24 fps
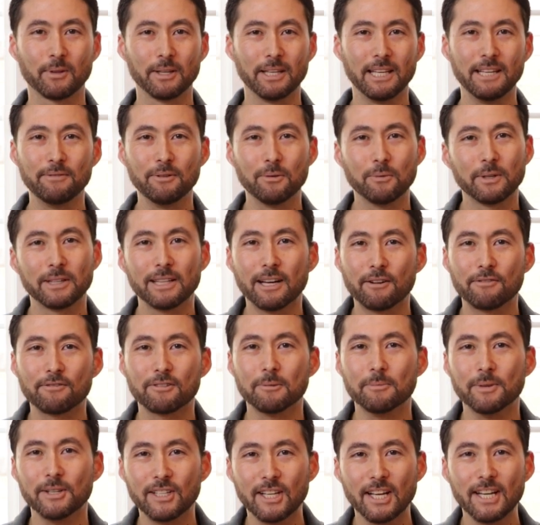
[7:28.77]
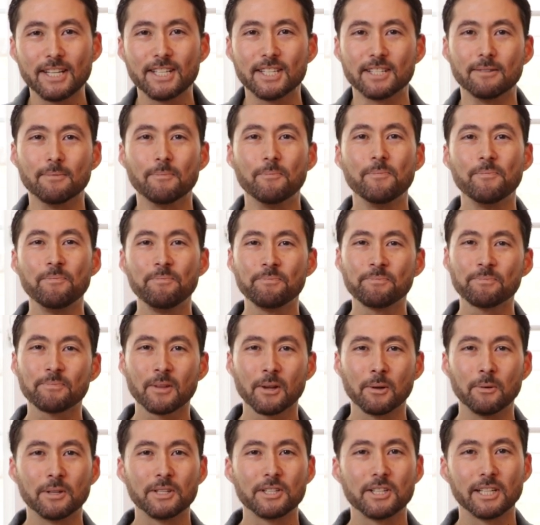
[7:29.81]
Even without fermentation,
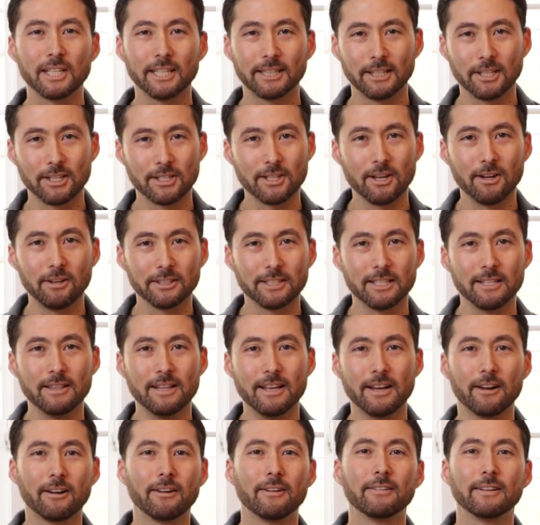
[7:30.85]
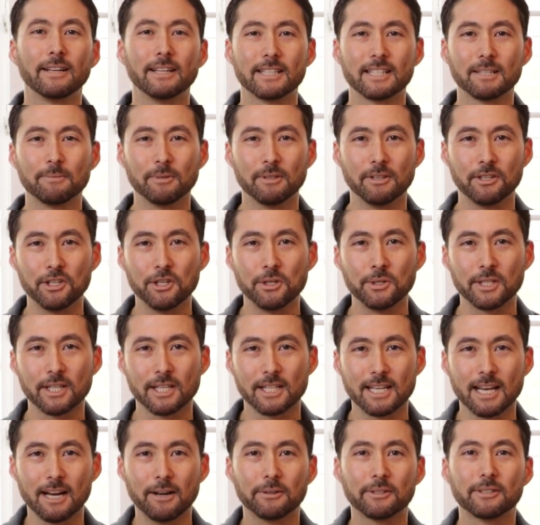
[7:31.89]
once you get the salt in there, get some of the
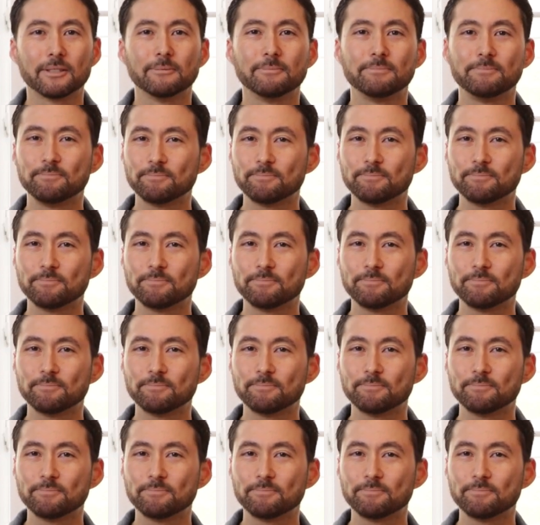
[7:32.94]
juices out,